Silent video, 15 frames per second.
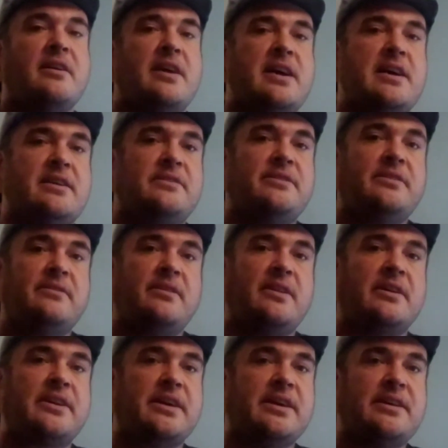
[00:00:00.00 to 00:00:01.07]
And
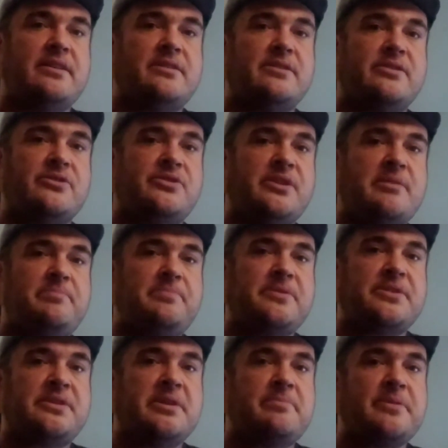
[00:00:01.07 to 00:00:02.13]
again,
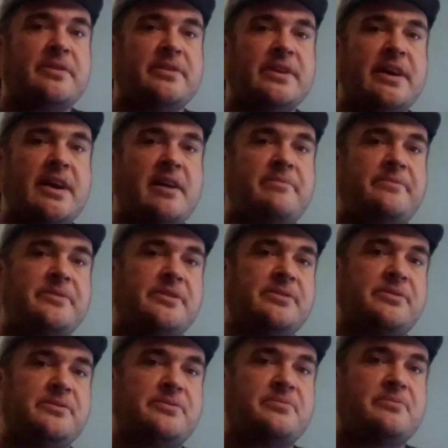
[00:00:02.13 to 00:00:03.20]
Shipt, typically after you
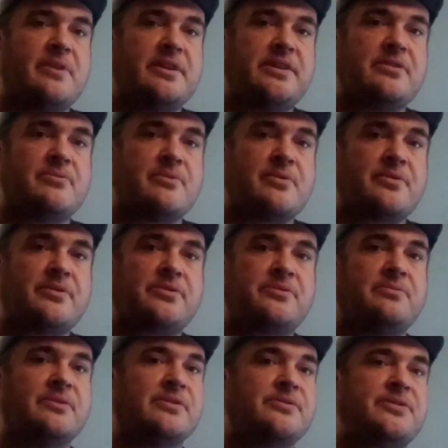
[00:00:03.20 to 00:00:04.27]
do 20 orders,
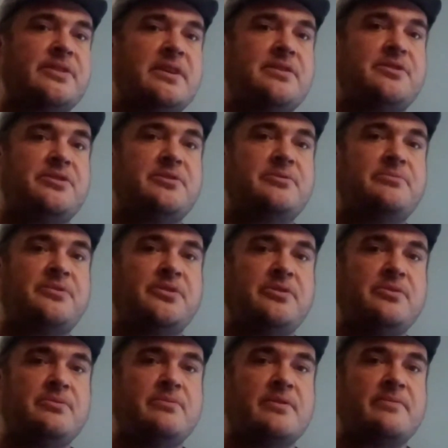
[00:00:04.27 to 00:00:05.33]
will send you
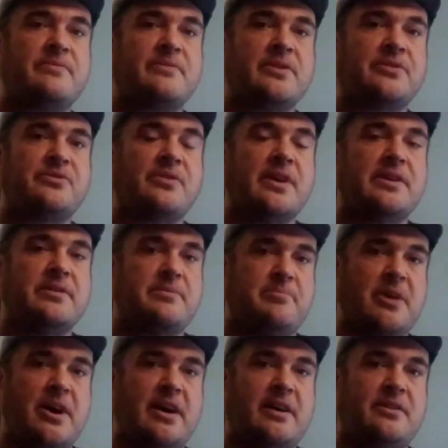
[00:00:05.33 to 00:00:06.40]
2 refrigerated
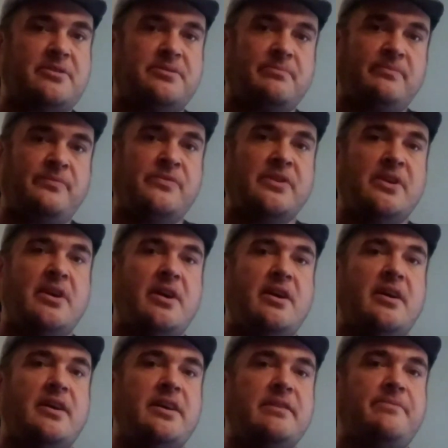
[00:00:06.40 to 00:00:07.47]
bags.
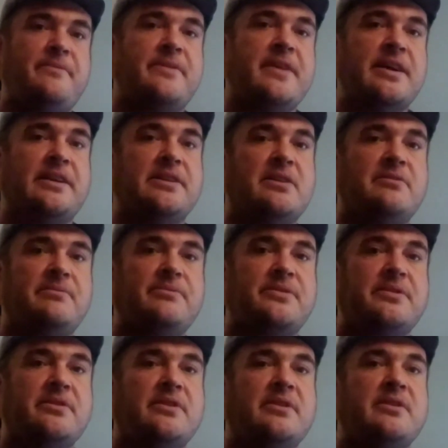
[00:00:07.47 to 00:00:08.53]
If they don't,
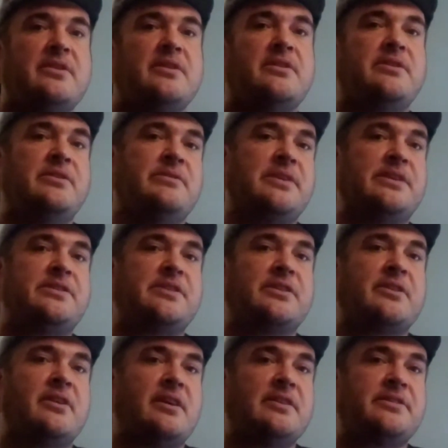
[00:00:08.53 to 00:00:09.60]
you need to
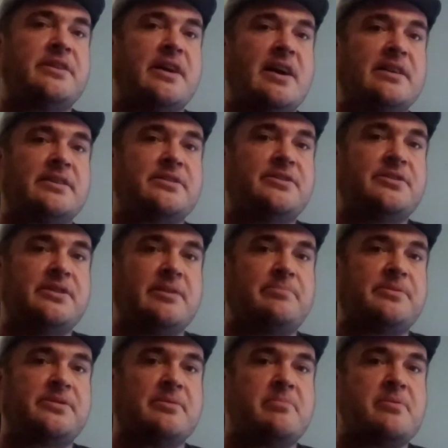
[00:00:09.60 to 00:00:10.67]
contact Shipt
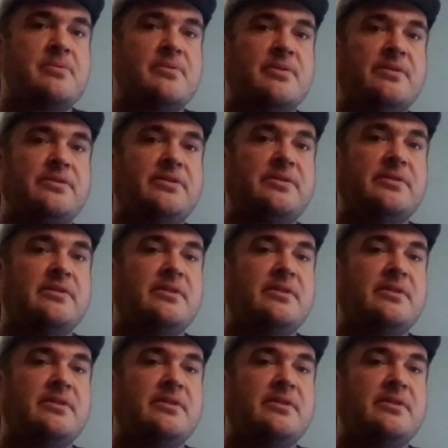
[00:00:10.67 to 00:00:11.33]
support.